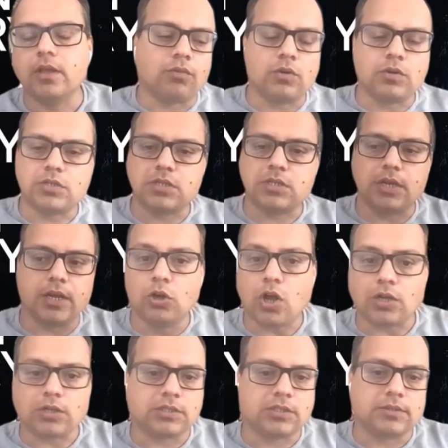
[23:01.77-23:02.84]
Of course, Google
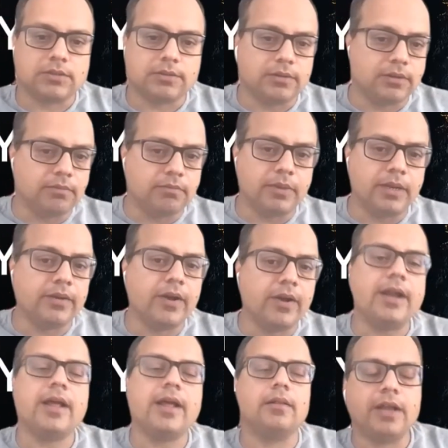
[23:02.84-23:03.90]
Docs been
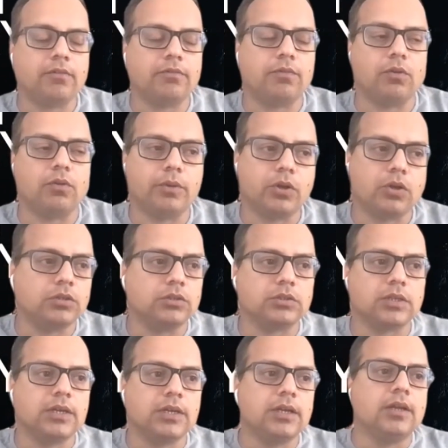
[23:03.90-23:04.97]
great, very helpful
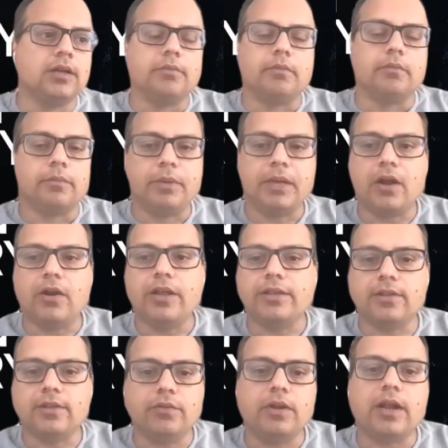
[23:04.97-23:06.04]
because
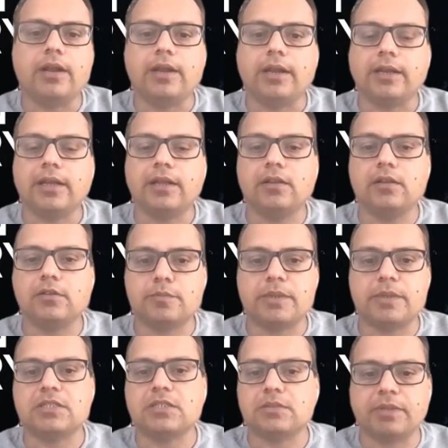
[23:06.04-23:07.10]
PRDs that we write, technical
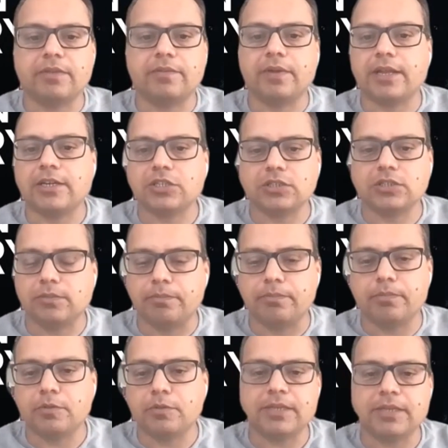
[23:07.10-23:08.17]
specifications,
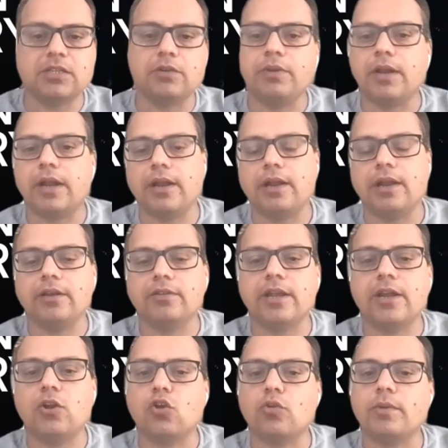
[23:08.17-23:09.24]
specs that we write, like
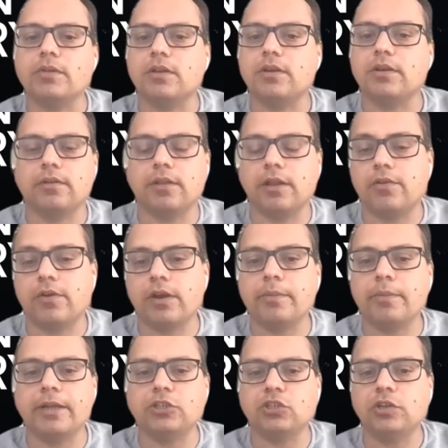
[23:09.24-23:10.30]
design documents that are
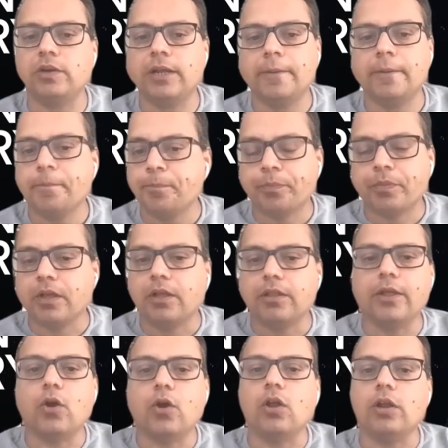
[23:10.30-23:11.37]
written by engineering,
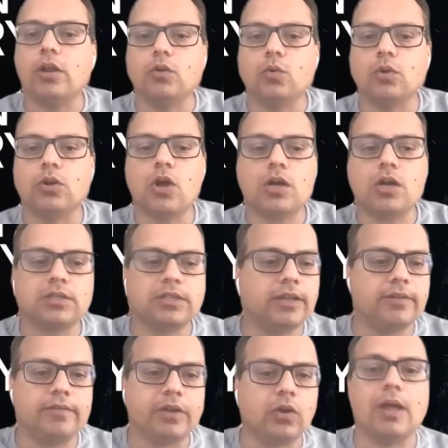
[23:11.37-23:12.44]
they're all in Google Docs, and
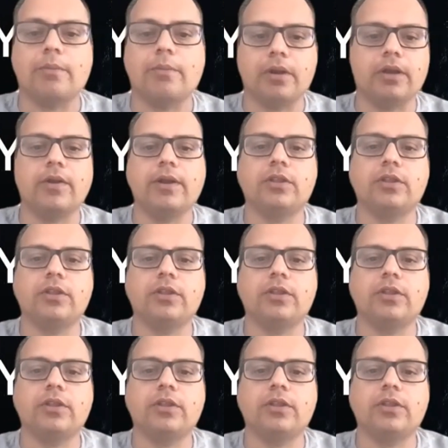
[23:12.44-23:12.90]
then we collaborate.